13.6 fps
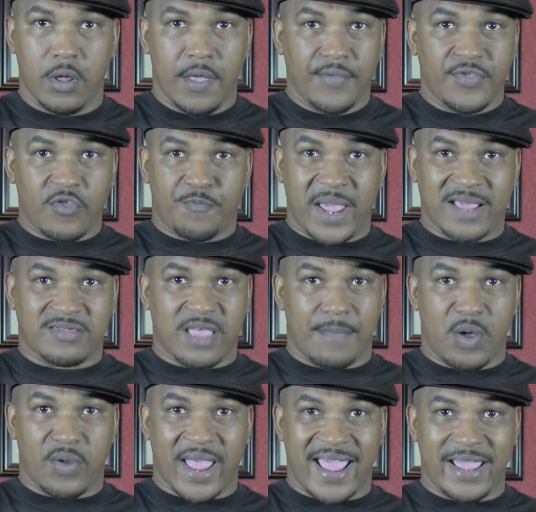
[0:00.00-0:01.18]
Just pick something,
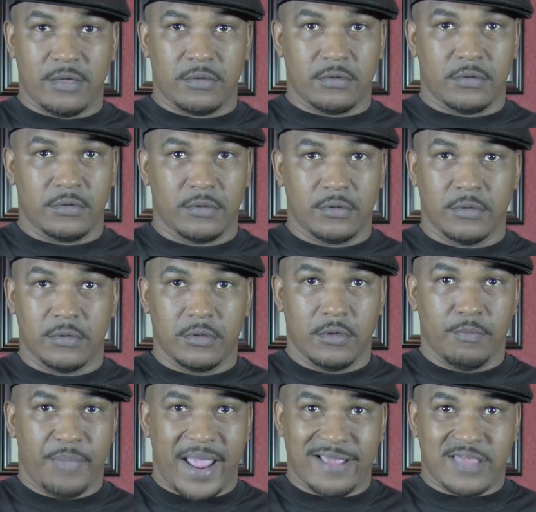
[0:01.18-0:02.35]
okay?
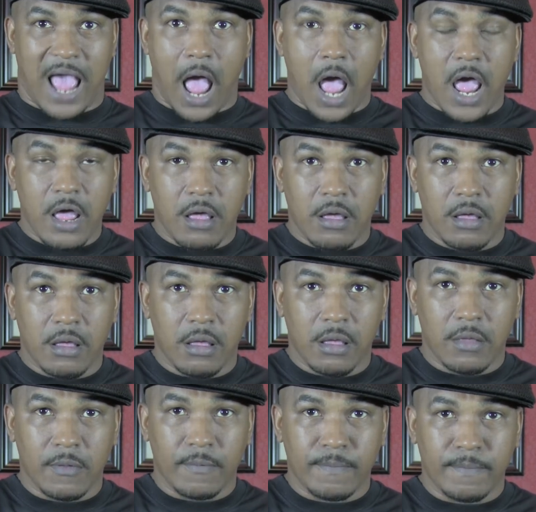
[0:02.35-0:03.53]
Pick something.
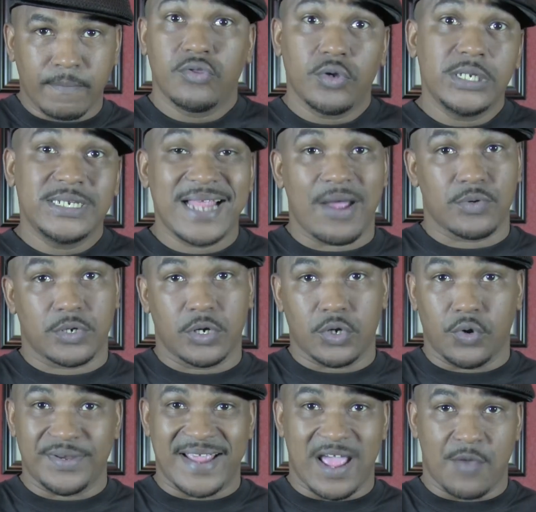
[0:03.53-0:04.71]
So this is how it's going to go
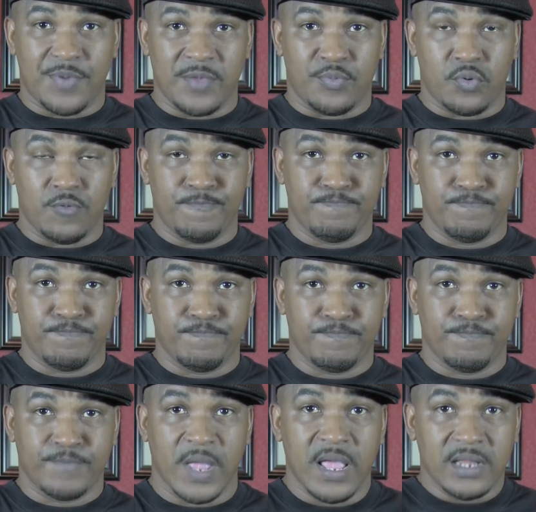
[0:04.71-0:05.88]
down, people.
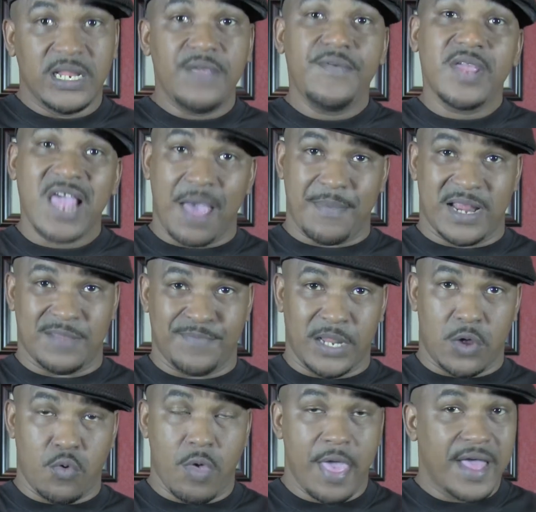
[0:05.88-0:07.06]
Leave your comments
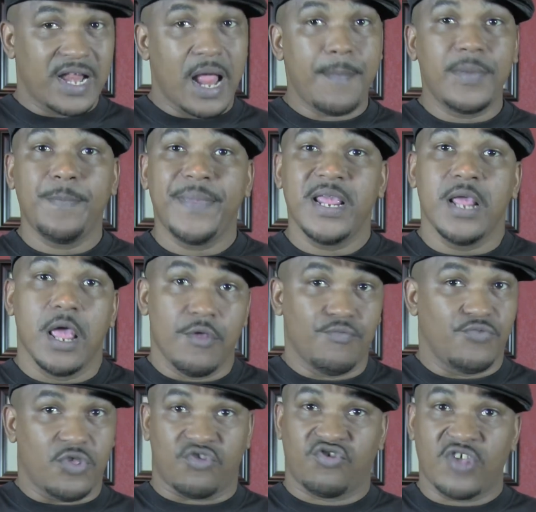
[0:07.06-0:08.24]
below, and I'm going to be
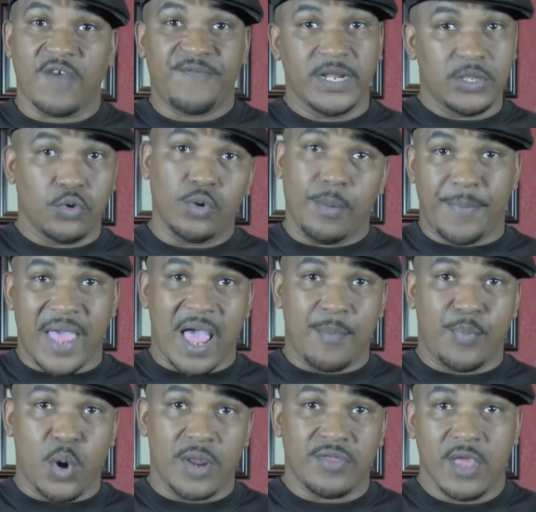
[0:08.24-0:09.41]
just shuffling through them bad
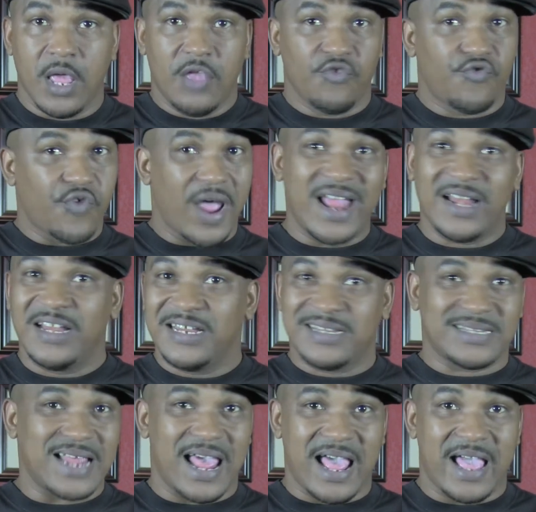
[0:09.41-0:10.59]
boys, trying to
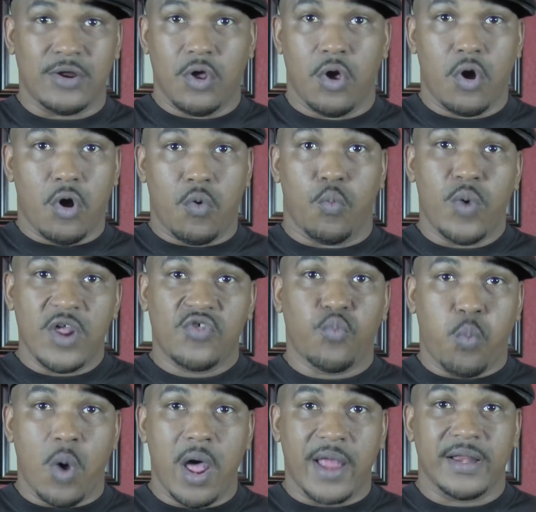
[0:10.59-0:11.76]
decide on which
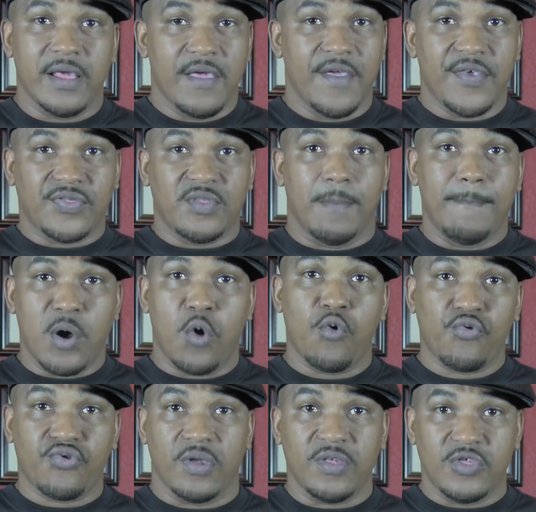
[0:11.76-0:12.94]
one is the
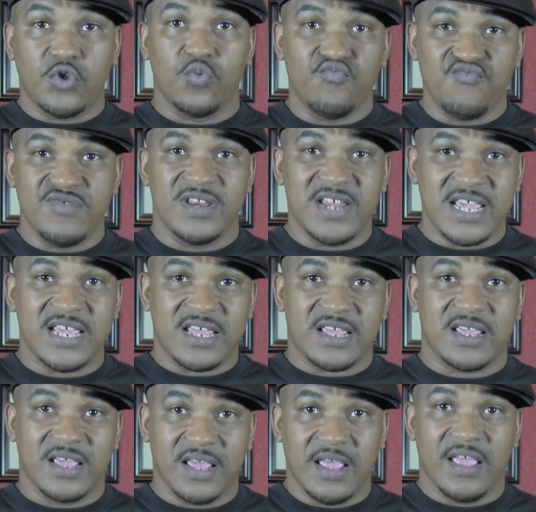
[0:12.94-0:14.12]
most unique
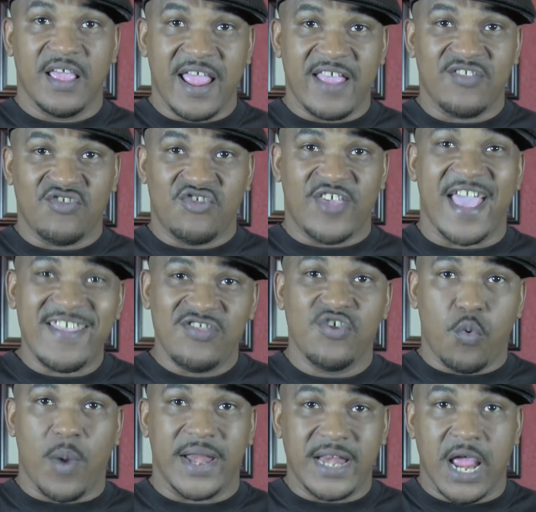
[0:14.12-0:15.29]
and
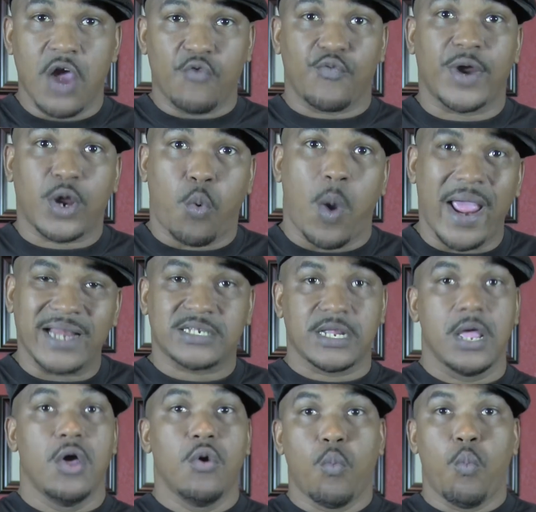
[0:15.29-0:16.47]
genuine request.
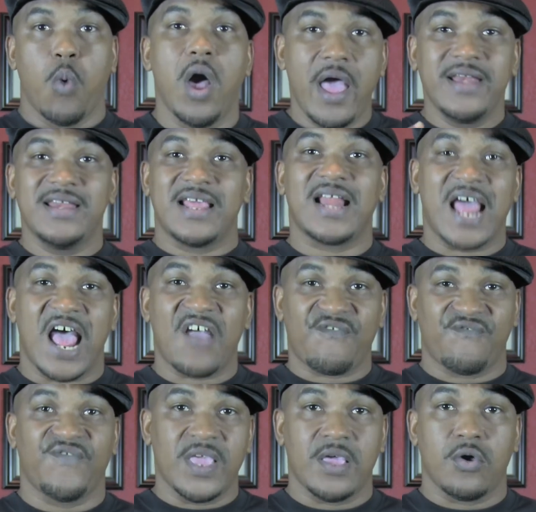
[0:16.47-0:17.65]
One that I
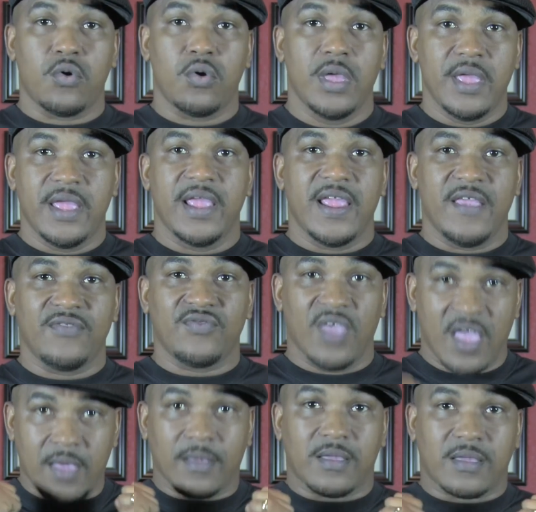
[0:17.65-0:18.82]
feel is
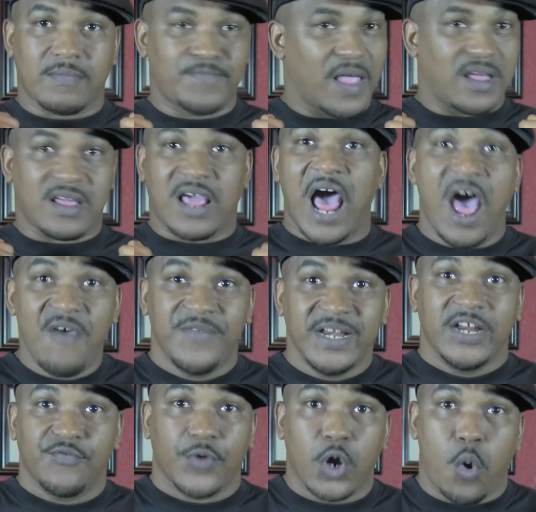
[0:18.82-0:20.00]
the coveted
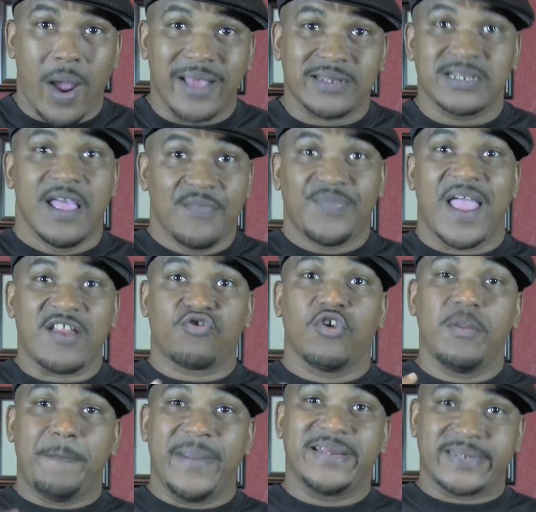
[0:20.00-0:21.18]
request that
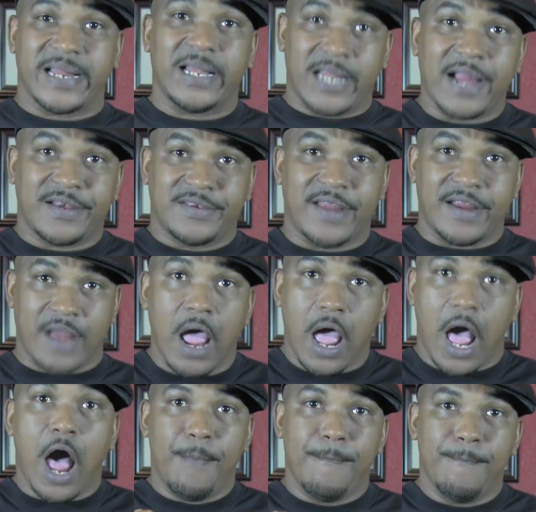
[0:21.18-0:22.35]
should be selected
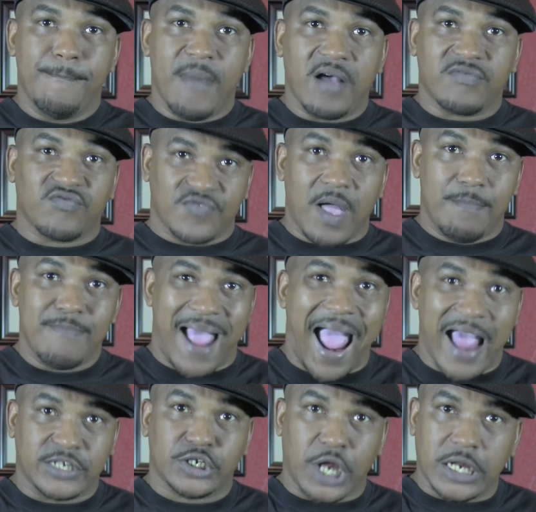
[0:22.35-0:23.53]
amongst the
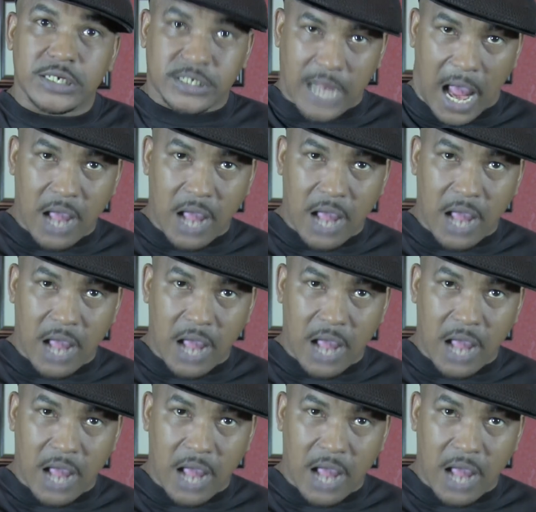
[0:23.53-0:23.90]
masses.